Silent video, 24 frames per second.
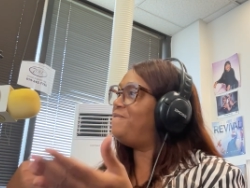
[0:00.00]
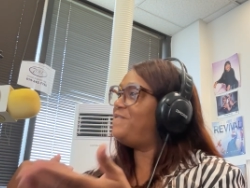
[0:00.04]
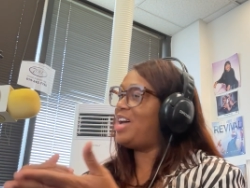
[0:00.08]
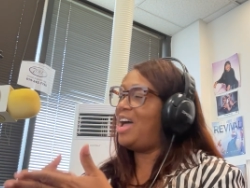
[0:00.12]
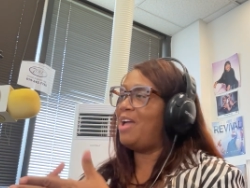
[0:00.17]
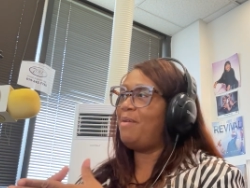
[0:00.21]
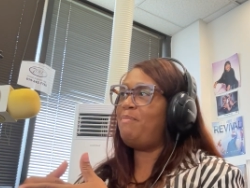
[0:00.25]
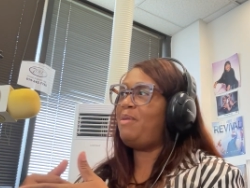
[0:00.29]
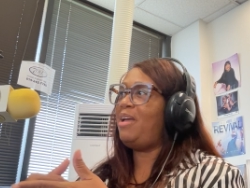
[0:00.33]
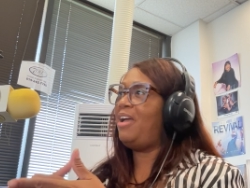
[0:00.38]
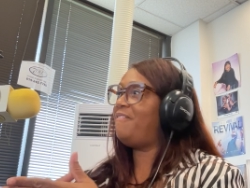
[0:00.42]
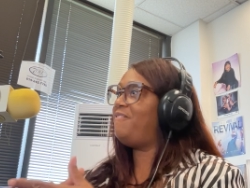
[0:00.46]

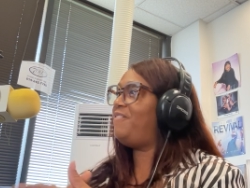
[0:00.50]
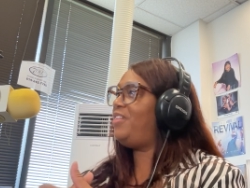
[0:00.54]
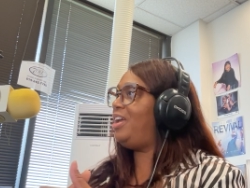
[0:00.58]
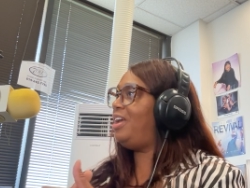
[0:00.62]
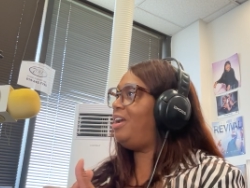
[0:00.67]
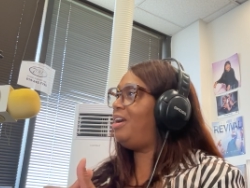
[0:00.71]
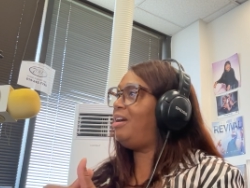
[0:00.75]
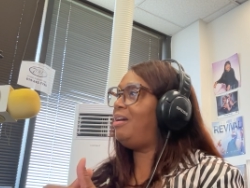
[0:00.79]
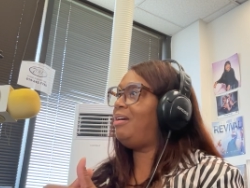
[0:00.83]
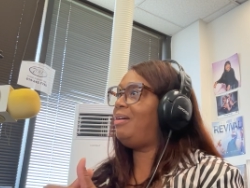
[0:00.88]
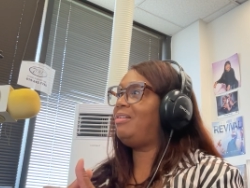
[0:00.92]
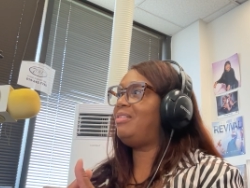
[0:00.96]
Fight back
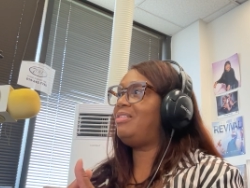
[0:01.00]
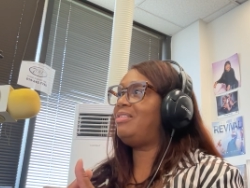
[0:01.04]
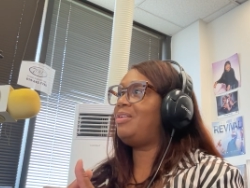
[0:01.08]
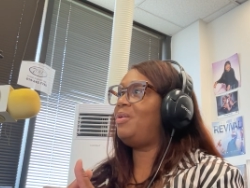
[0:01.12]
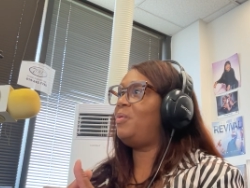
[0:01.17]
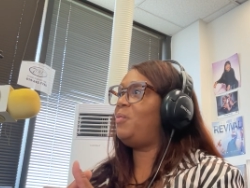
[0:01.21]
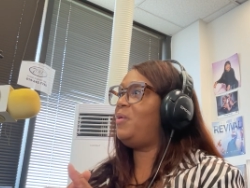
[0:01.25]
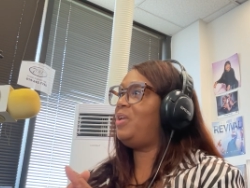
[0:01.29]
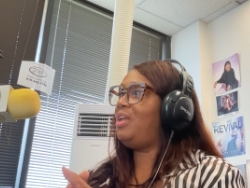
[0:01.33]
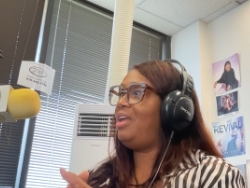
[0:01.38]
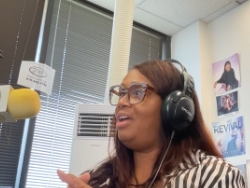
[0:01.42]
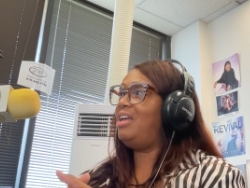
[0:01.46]
fair. So
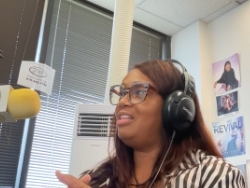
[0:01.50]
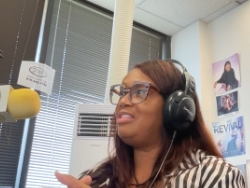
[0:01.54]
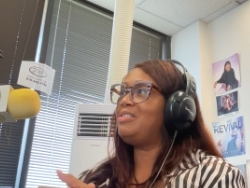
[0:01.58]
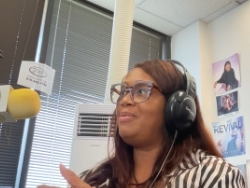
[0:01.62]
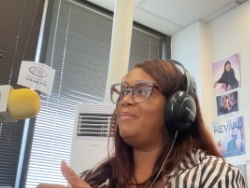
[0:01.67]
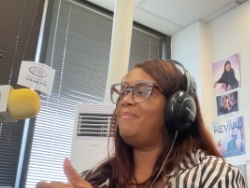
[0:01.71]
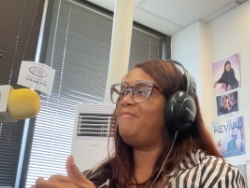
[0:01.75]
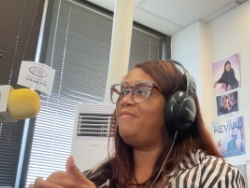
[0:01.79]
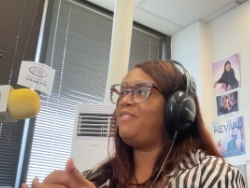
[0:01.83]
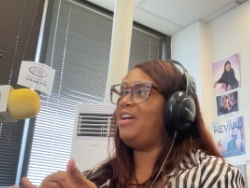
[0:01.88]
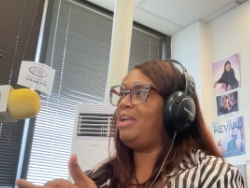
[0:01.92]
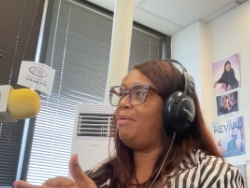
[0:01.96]
fight we had
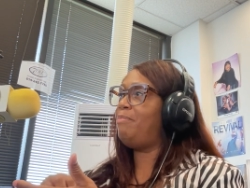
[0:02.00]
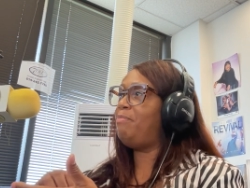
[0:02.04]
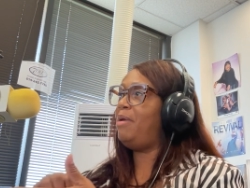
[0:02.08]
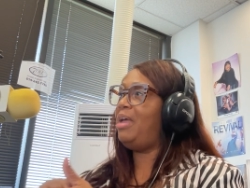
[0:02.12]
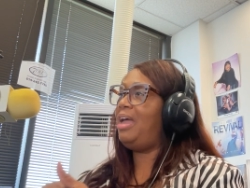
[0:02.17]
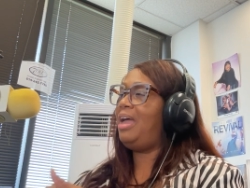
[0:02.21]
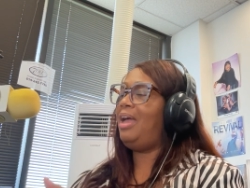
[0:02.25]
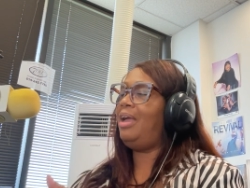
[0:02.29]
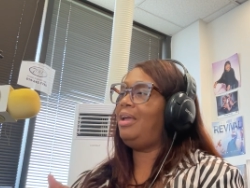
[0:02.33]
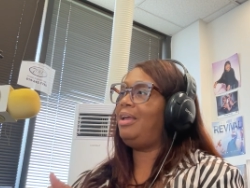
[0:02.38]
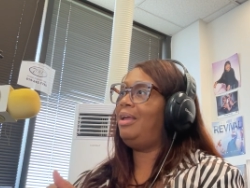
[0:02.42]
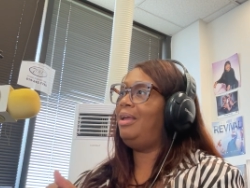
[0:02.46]
some fair. fight
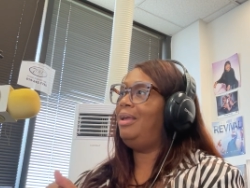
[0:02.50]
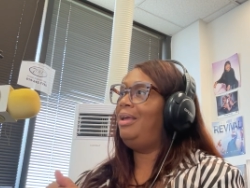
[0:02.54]
back.